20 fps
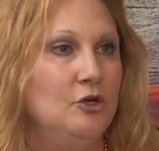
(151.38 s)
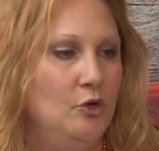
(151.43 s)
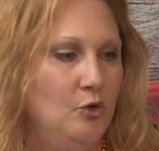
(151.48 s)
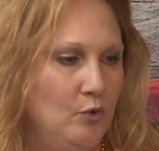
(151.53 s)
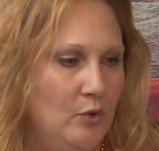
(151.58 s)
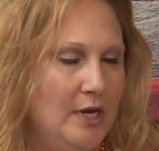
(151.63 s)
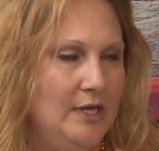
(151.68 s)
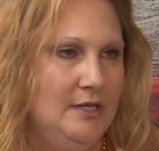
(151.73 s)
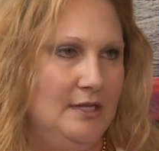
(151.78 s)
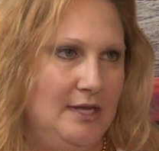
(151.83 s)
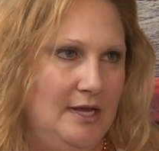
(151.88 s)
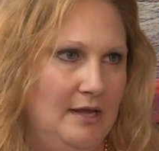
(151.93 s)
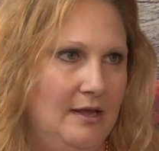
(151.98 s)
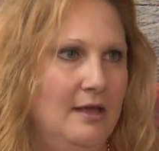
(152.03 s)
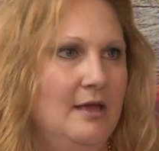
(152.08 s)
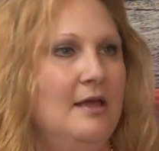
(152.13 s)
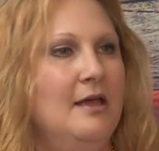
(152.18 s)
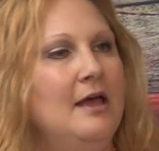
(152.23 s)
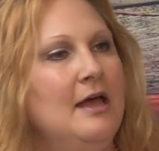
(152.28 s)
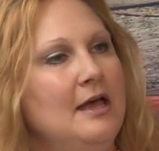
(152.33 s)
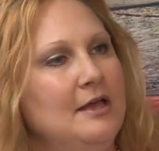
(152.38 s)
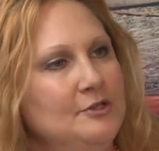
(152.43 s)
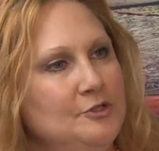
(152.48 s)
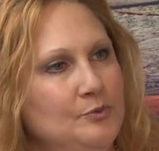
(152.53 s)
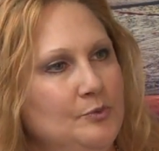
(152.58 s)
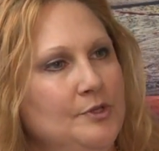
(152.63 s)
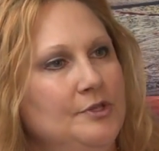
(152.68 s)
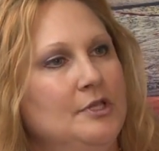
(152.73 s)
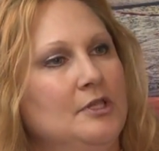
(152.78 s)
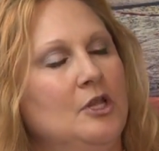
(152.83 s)
greatly
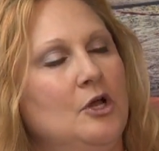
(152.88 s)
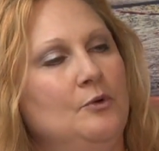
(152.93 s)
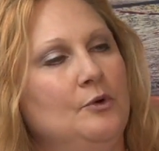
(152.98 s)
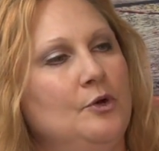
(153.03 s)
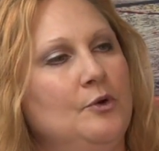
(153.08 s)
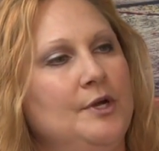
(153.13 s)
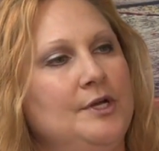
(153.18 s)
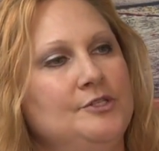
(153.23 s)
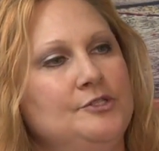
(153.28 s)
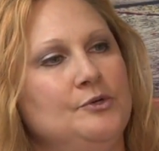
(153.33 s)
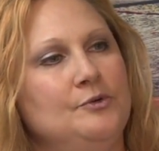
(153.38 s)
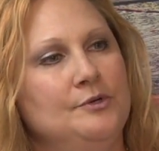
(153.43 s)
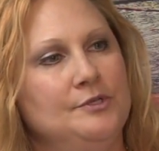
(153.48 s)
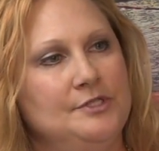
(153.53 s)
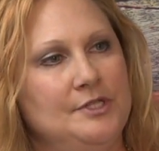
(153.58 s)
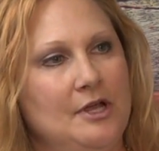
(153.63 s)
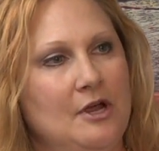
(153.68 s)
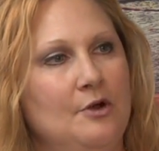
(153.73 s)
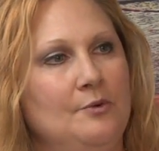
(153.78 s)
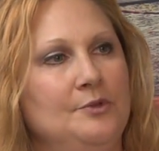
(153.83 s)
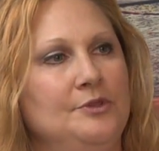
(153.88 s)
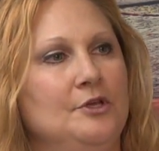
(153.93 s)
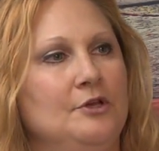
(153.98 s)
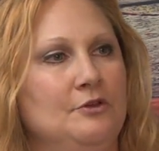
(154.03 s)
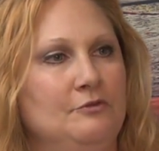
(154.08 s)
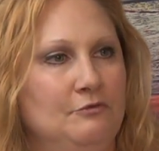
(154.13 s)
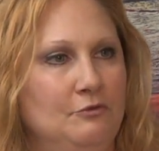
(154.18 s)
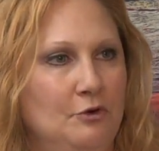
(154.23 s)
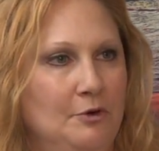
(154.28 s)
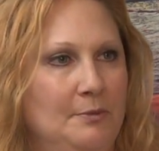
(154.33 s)
as with the lower credit scores they are with the
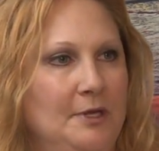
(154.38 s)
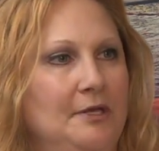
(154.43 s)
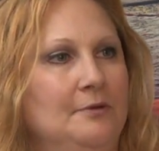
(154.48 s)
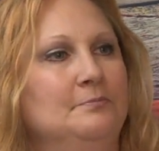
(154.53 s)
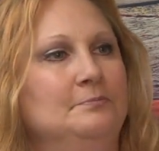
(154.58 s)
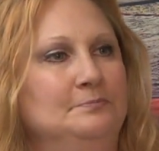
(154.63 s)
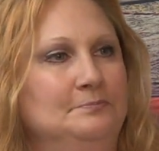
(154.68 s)
conforming.